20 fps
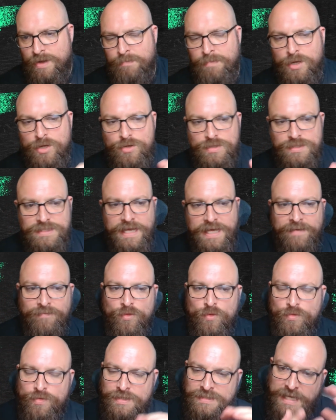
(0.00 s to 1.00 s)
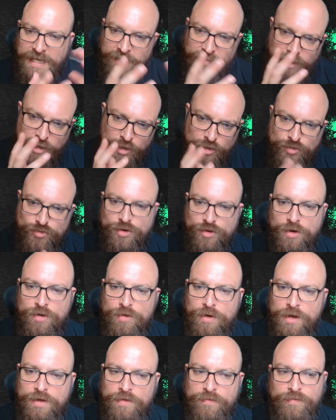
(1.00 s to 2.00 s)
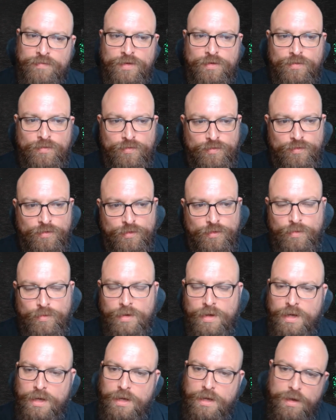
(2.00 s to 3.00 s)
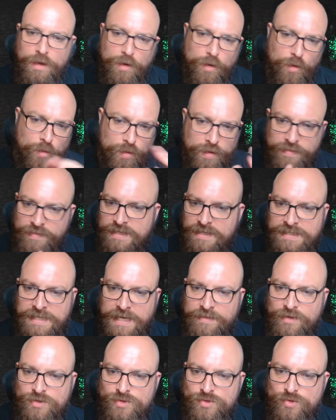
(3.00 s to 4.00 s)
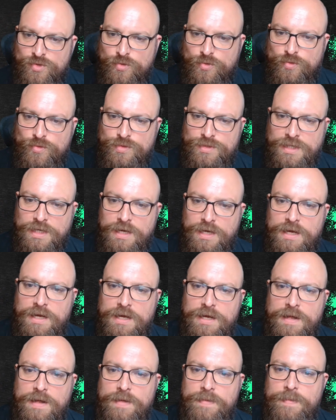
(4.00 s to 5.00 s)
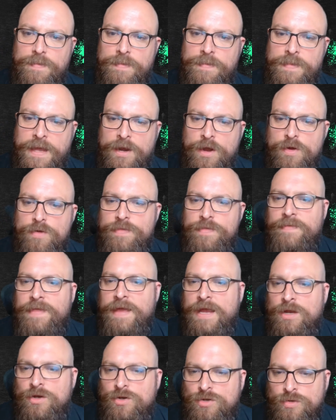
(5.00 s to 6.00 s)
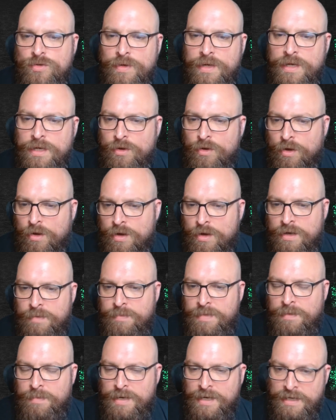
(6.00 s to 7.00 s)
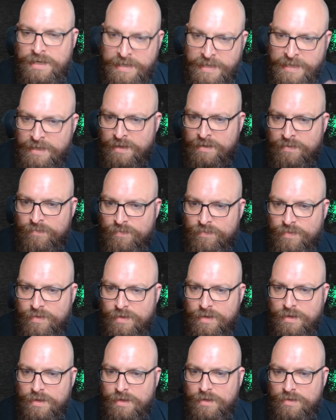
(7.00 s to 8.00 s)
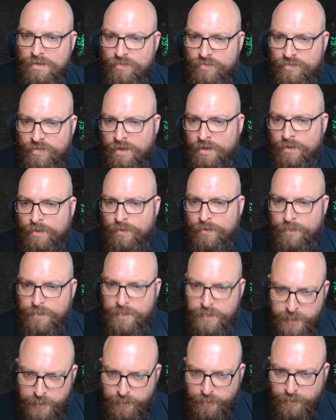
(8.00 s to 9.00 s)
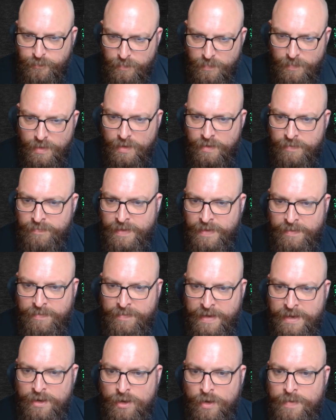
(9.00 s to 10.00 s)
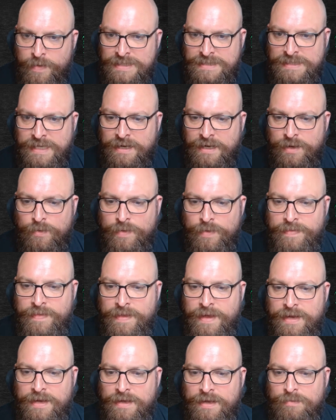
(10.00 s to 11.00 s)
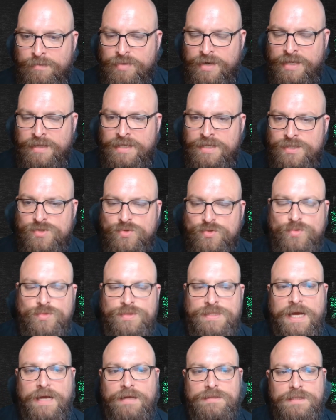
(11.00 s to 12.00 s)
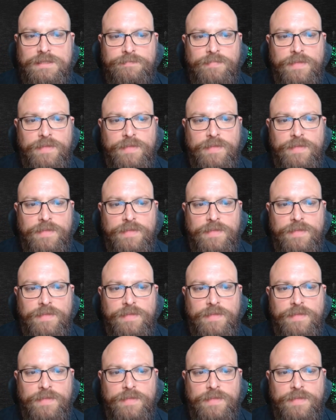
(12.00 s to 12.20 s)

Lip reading: And because they have all this other control over you through all of these other tools, they know that they can do it and you're not going to be able to leave. So they know exactly when they can bring these tools out.